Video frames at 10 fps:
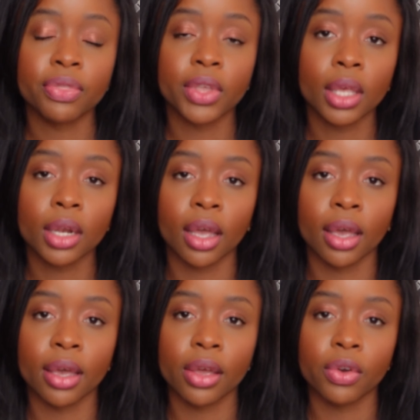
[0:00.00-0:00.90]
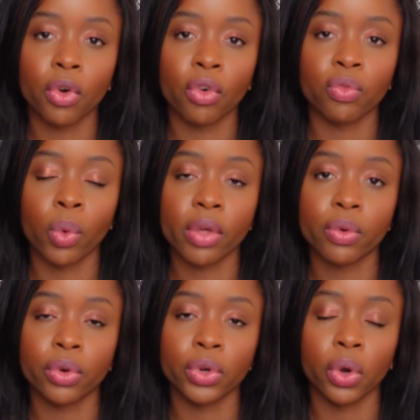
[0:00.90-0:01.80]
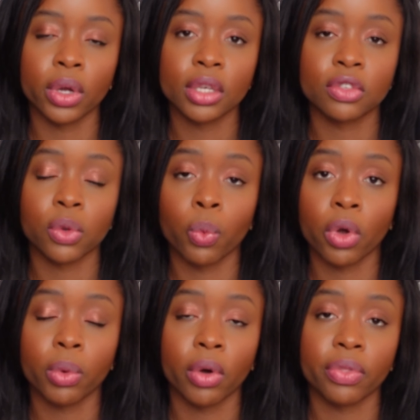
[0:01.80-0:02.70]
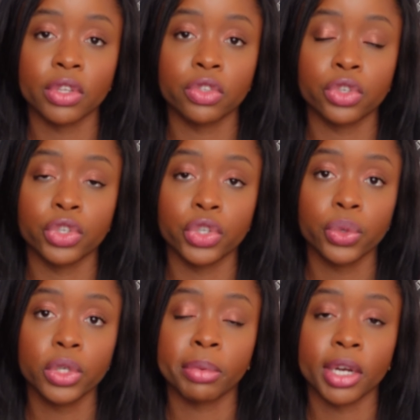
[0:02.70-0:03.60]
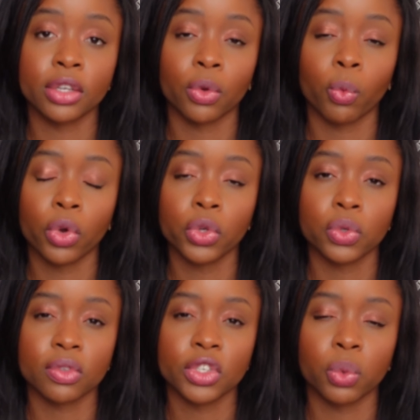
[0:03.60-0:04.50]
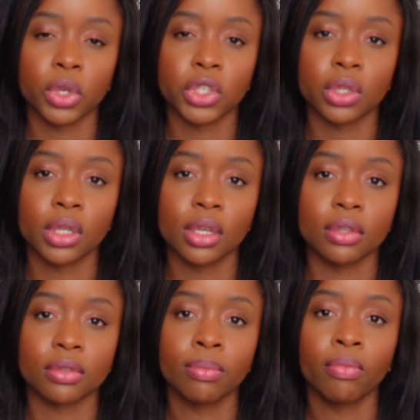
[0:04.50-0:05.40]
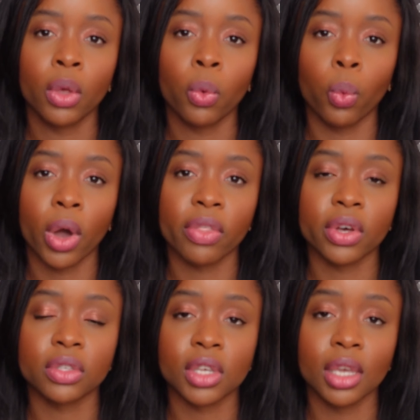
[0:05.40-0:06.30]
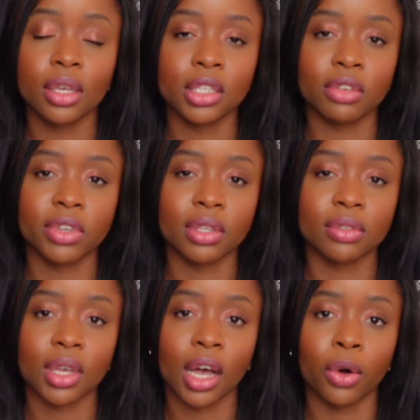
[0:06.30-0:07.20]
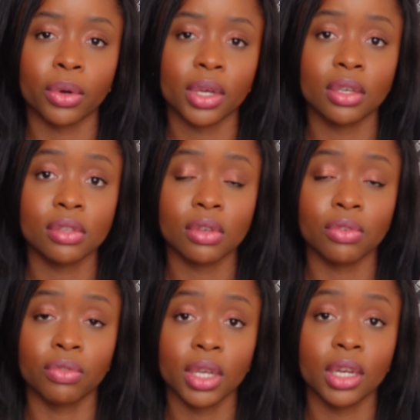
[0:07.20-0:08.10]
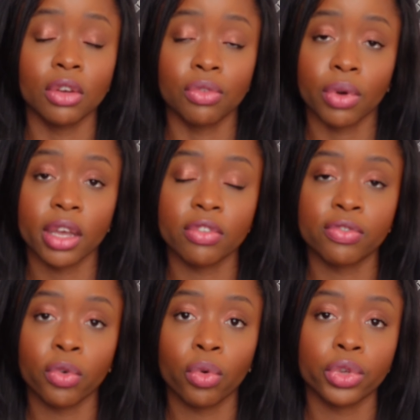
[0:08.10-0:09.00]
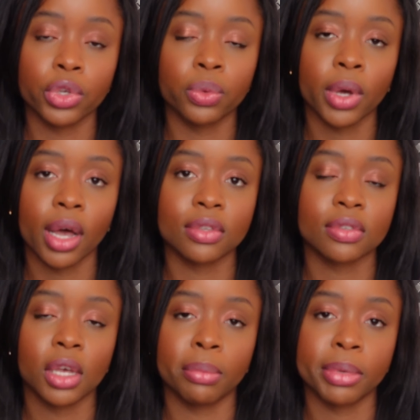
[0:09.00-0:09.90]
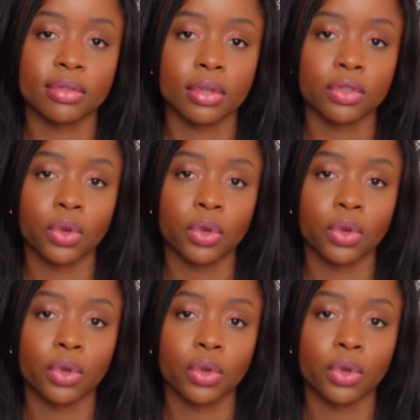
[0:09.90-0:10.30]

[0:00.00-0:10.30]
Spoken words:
thinking ahead of whether or not it's a worthwhile thing to do, depending on what your situation is, whether taking dividends out is really right for you as a business